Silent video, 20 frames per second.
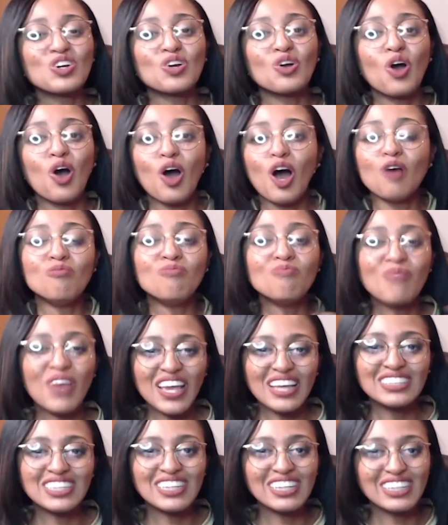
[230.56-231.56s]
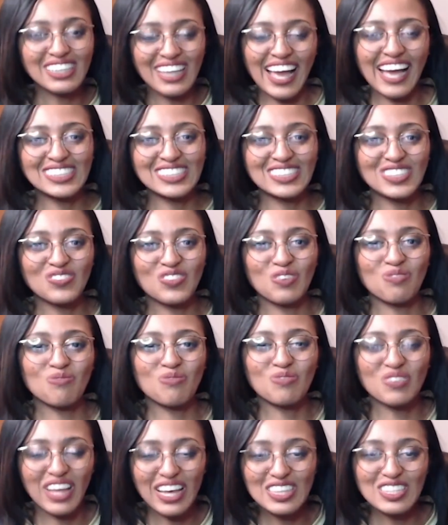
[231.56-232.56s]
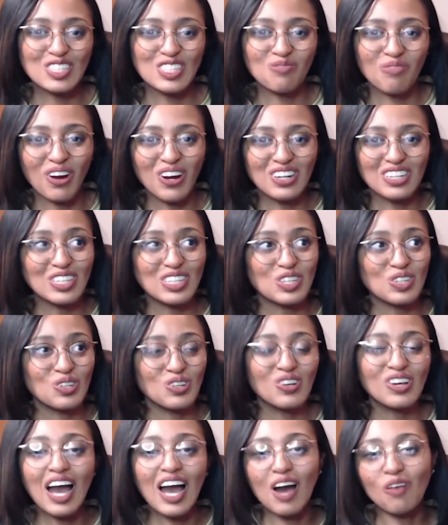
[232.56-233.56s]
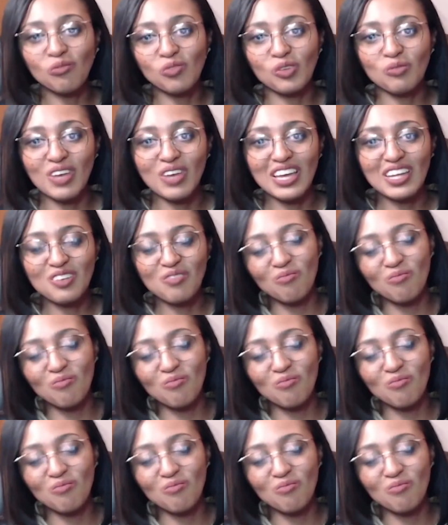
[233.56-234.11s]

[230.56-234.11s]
amazing glasses from Lensmart to complement